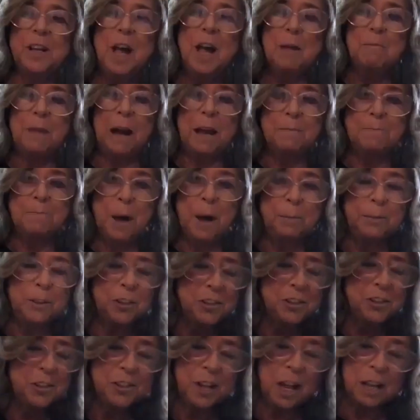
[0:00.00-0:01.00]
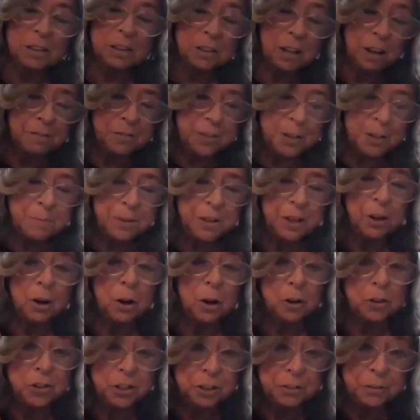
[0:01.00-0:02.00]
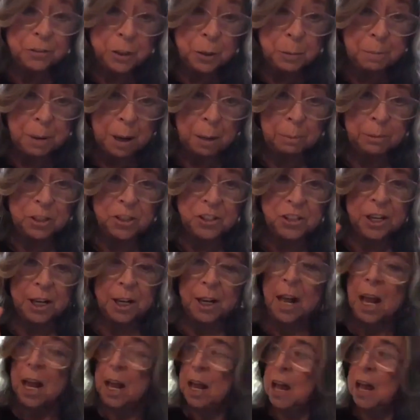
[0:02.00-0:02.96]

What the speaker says: my publishers, I love them, they're Ocean View Publishing.